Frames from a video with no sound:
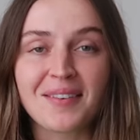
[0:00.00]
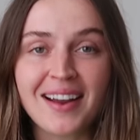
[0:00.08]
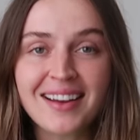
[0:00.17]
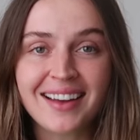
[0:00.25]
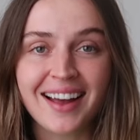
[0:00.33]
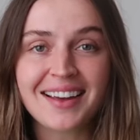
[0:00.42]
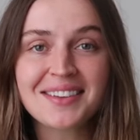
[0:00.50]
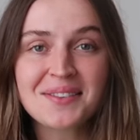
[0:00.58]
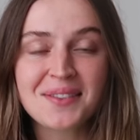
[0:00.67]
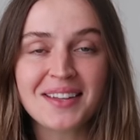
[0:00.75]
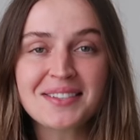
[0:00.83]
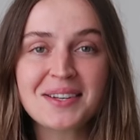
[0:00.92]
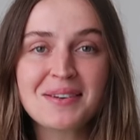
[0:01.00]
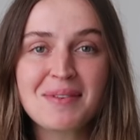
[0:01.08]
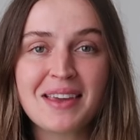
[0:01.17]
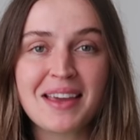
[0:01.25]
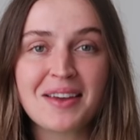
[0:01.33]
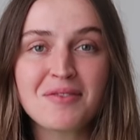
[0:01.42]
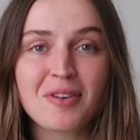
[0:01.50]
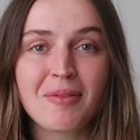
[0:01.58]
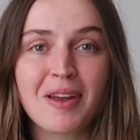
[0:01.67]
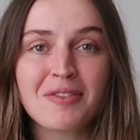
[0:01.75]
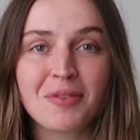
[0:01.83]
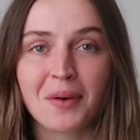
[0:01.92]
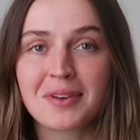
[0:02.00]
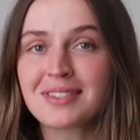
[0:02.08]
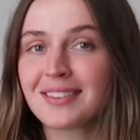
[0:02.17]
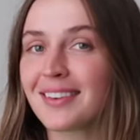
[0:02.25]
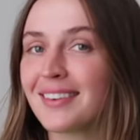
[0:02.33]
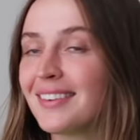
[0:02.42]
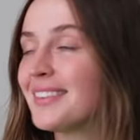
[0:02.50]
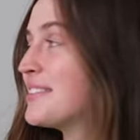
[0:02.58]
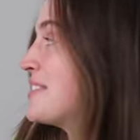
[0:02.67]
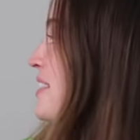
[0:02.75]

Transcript: right, guys, well, that's gonna be it for my first little